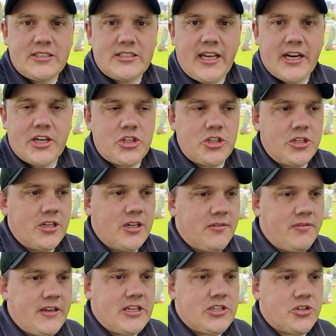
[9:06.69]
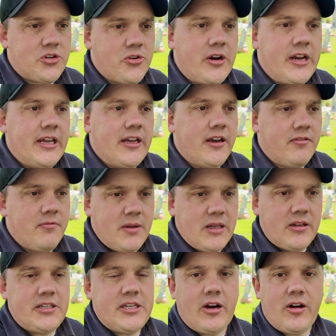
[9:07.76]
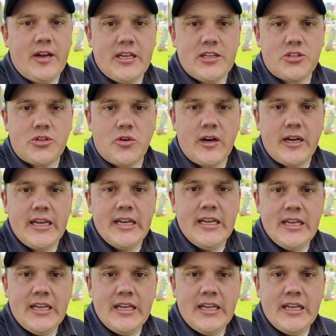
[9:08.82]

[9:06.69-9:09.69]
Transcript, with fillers: section of history, of military history,